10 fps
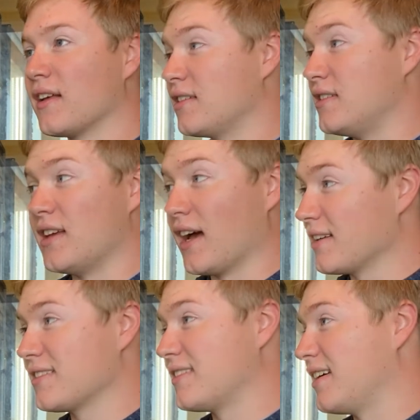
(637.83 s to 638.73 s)

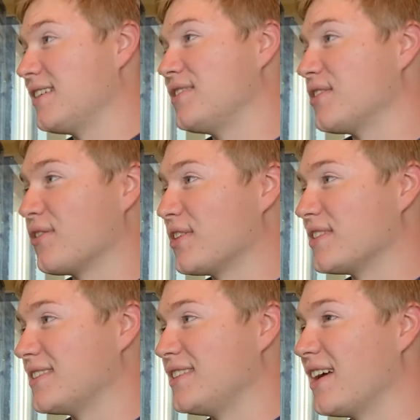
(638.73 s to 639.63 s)
Yes, to answer your
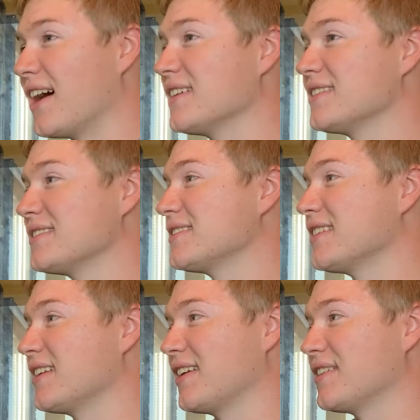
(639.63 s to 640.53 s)
question, yes.
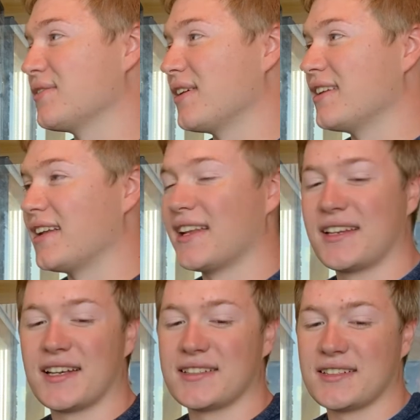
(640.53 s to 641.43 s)
Like, that's why I did it.
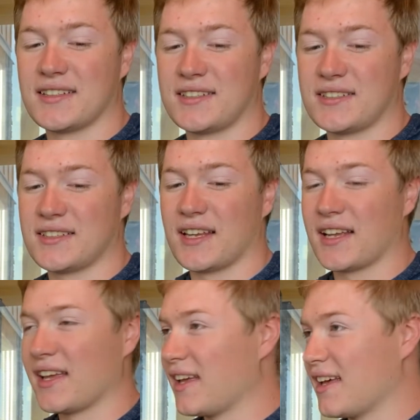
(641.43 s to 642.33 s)
Because it's just
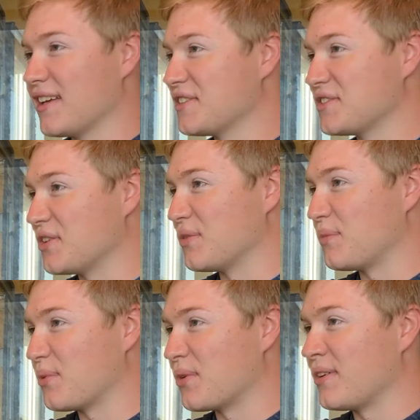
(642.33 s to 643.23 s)
like, so
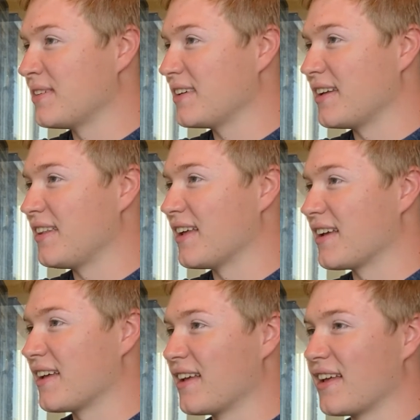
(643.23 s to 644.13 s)
important. And
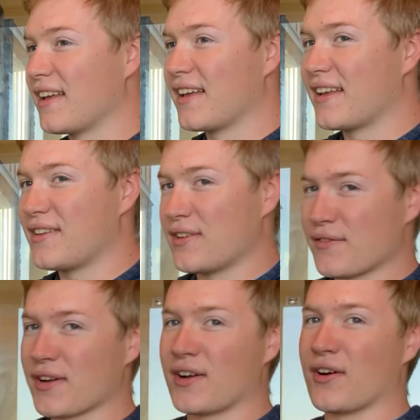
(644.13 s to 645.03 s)
like, you're
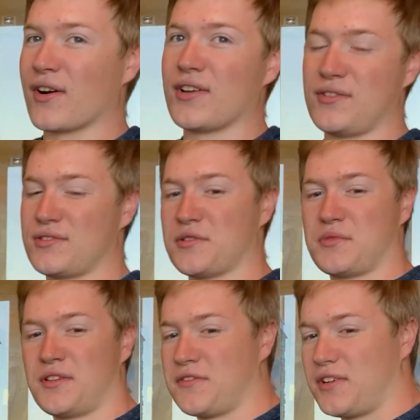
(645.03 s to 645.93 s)
never going to argue
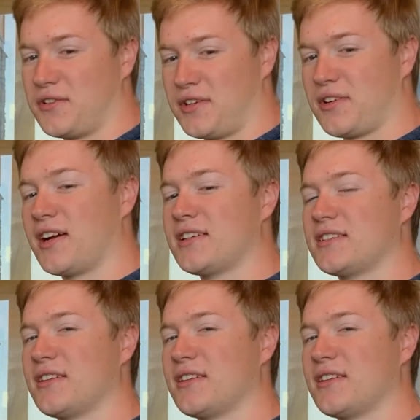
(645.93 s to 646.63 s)
someone to following Christ.